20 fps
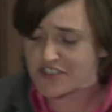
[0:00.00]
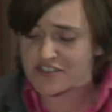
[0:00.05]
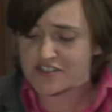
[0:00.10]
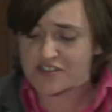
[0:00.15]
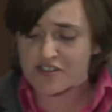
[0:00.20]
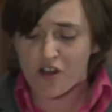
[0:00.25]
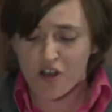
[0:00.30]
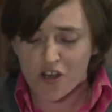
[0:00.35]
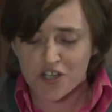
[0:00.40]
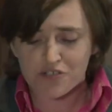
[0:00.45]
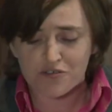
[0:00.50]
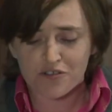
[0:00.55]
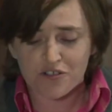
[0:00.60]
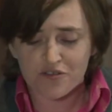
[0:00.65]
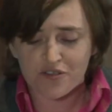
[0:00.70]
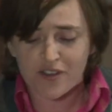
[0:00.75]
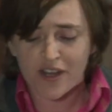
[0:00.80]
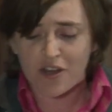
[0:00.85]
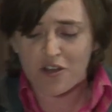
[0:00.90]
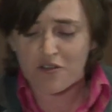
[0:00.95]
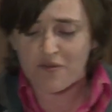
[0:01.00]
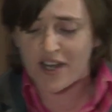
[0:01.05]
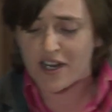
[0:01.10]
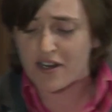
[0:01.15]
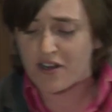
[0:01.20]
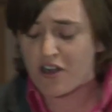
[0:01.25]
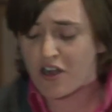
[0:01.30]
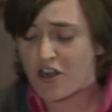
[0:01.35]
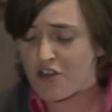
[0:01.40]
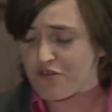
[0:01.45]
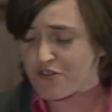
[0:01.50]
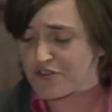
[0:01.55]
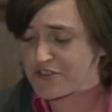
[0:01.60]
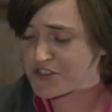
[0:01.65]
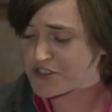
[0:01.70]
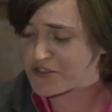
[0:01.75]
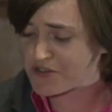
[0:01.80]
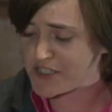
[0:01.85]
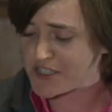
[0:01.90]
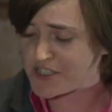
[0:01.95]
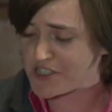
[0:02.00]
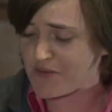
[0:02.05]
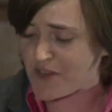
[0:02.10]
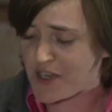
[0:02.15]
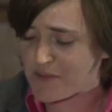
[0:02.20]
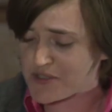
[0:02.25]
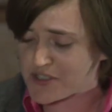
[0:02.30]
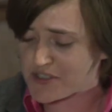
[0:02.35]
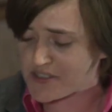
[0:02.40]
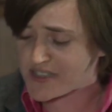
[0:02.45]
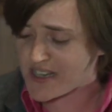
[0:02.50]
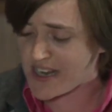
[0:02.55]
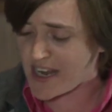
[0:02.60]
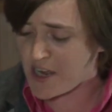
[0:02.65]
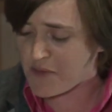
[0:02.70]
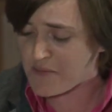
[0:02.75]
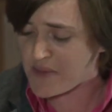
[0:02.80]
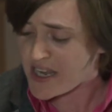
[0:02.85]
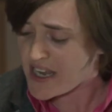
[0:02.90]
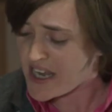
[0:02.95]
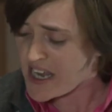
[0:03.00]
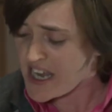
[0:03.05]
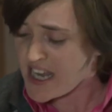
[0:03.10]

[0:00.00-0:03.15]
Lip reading: the slaughter of Theo van Gogh on the streets of Amsterdam,